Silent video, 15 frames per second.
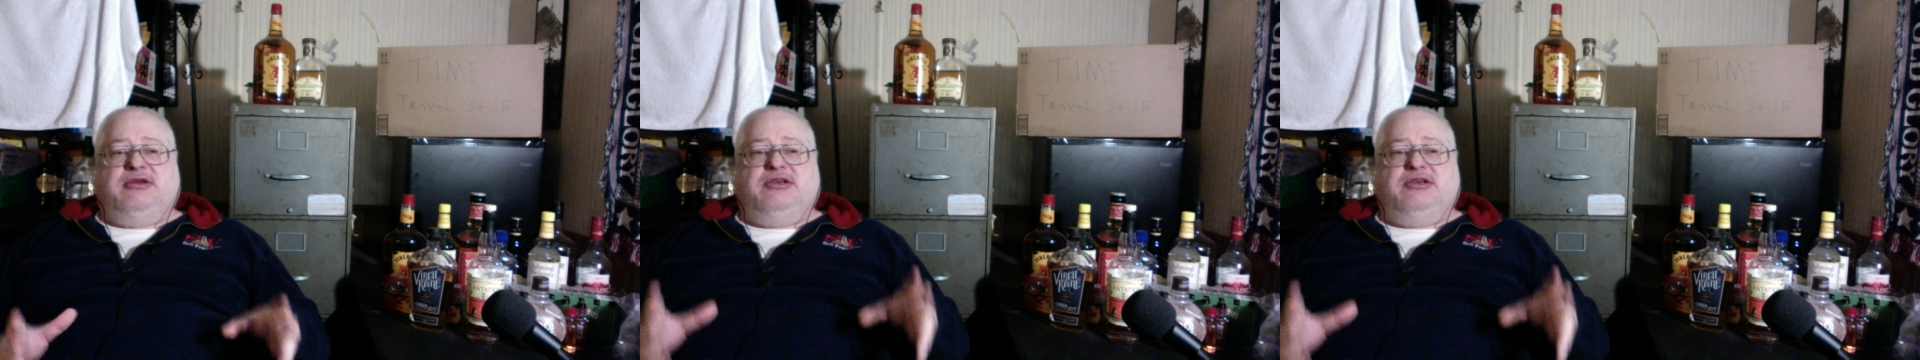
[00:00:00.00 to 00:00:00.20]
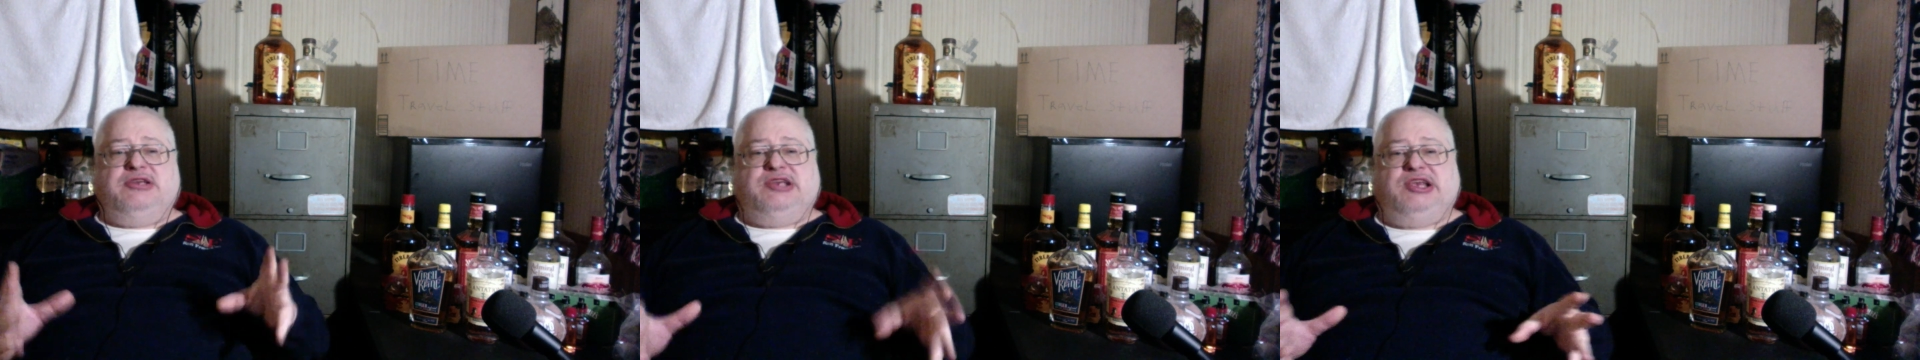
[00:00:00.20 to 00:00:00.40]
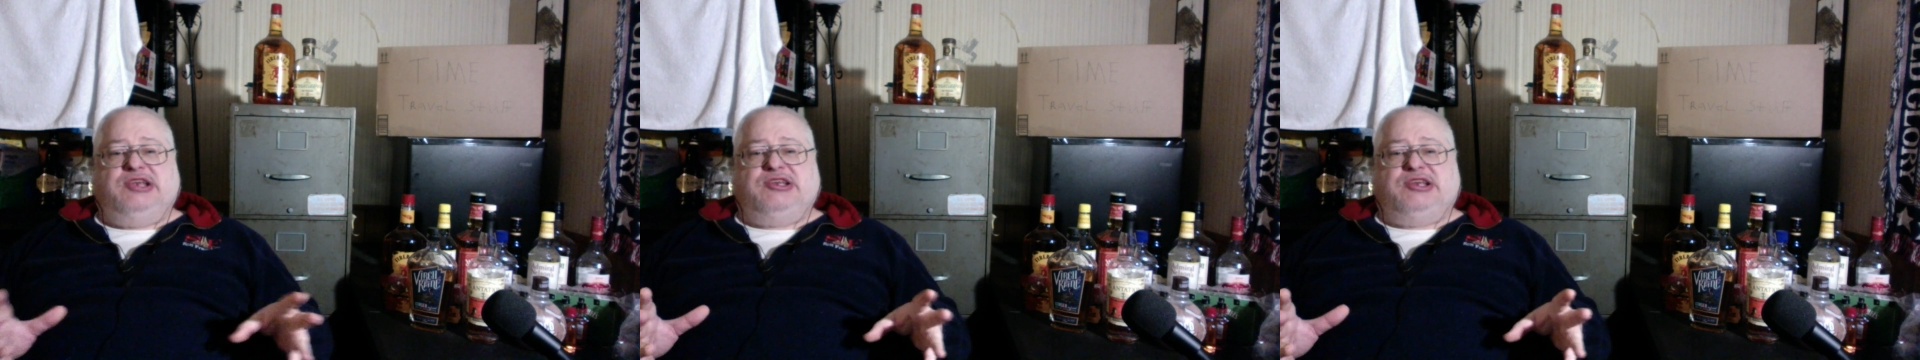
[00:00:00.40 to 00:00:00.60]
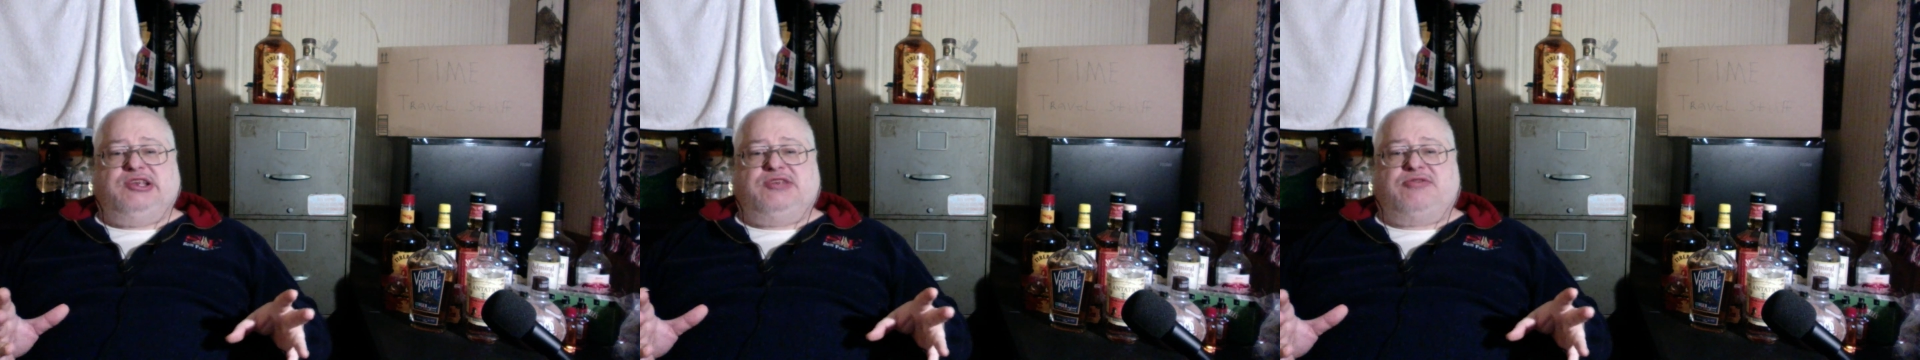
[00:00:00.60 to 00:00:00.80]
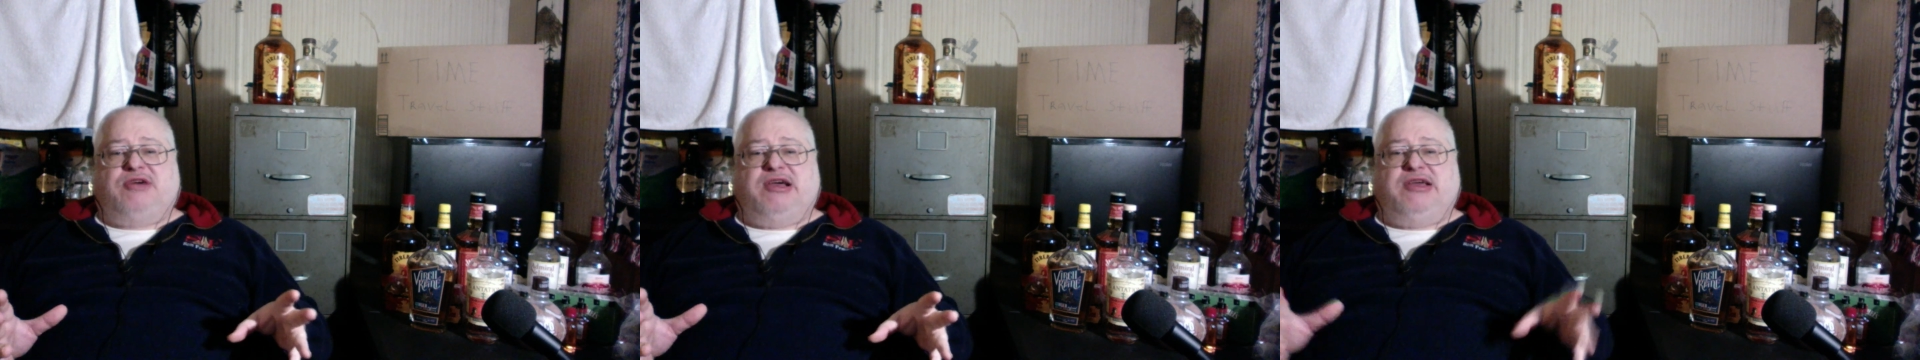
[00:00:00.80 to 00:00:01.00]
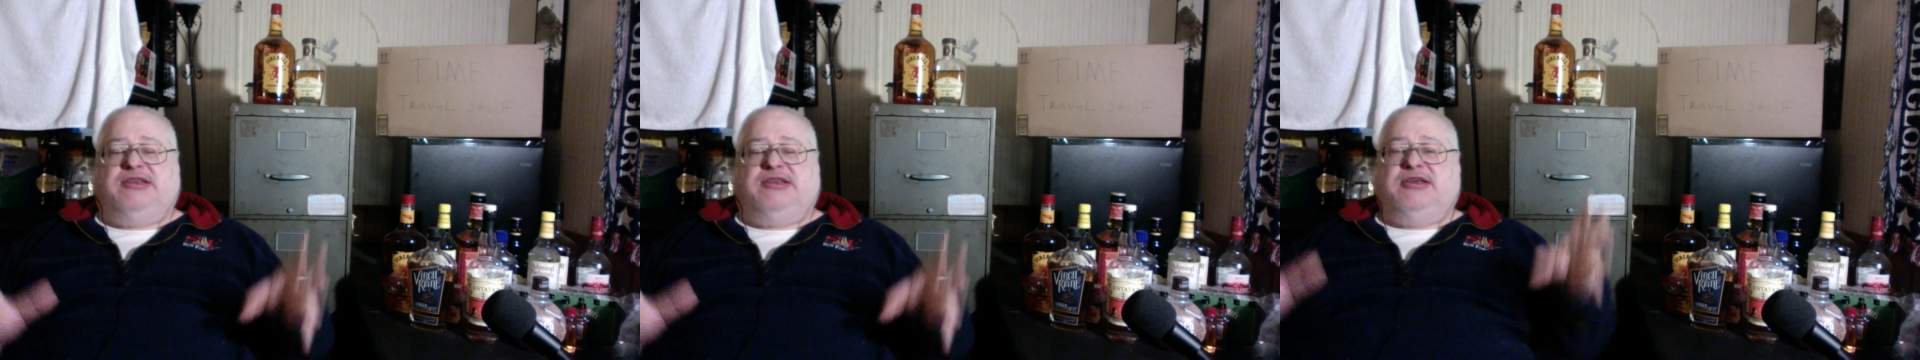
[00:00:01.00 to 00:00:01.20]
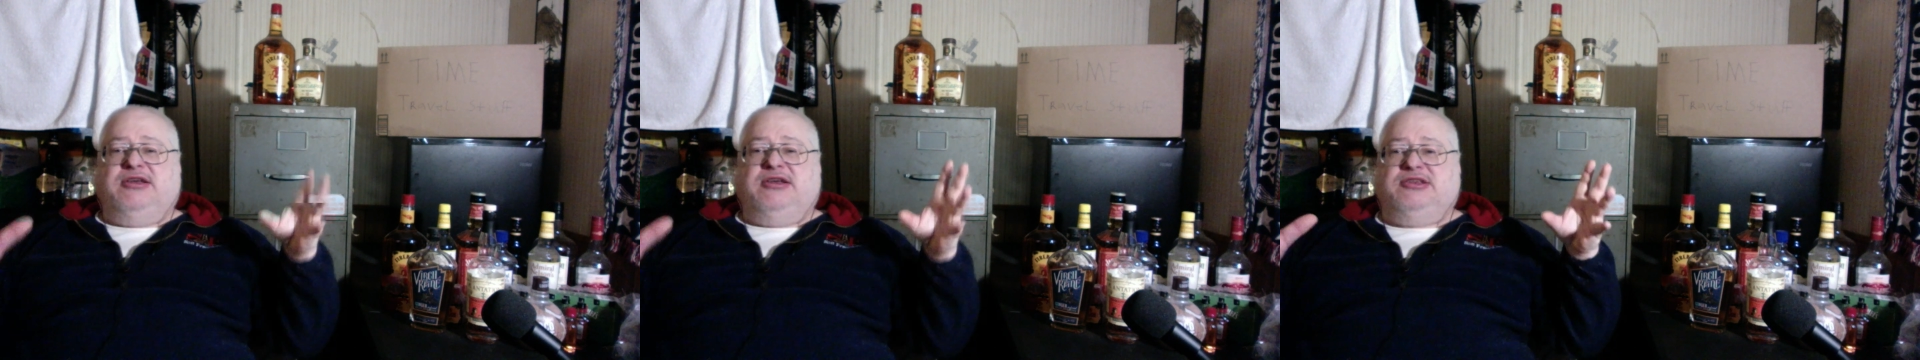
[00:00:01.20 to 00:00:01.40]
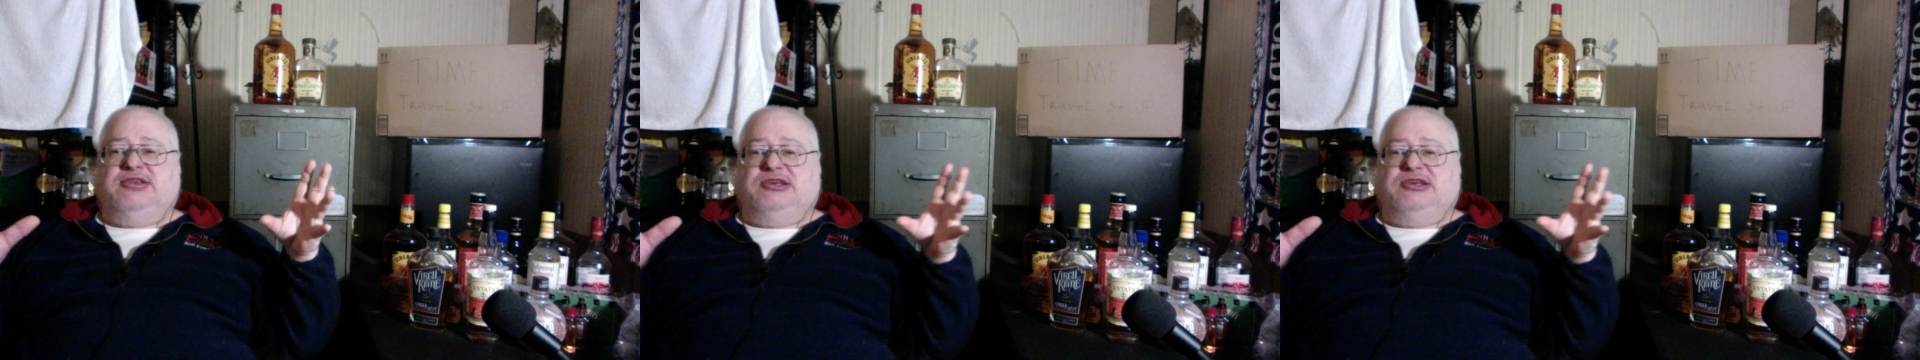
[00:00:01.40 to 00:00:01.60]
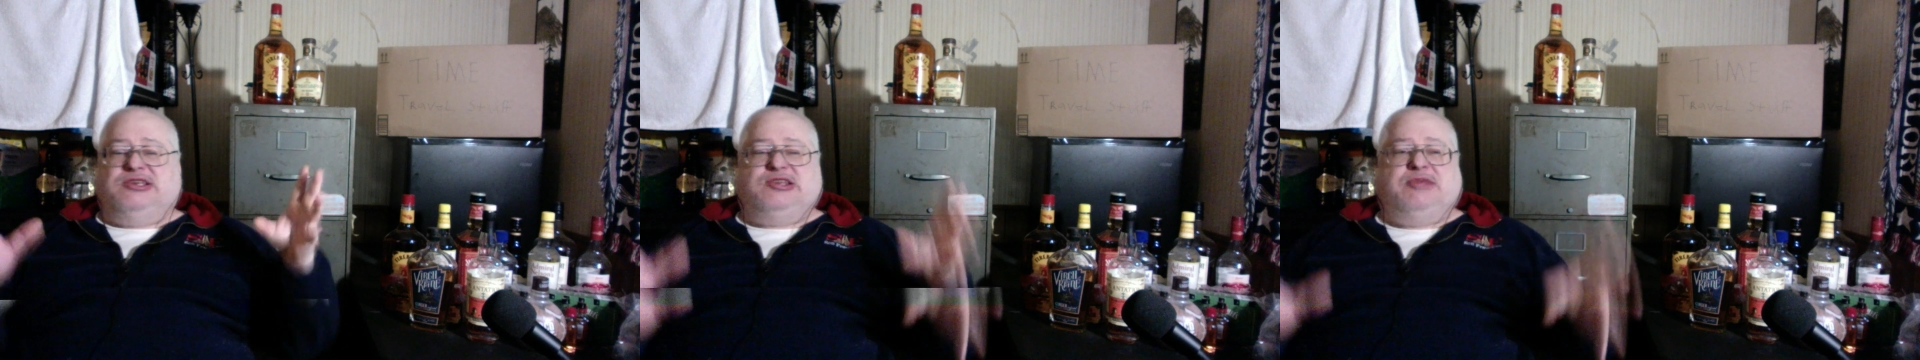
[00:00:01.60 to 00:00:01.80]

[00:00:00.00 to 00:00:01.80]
She's just trying to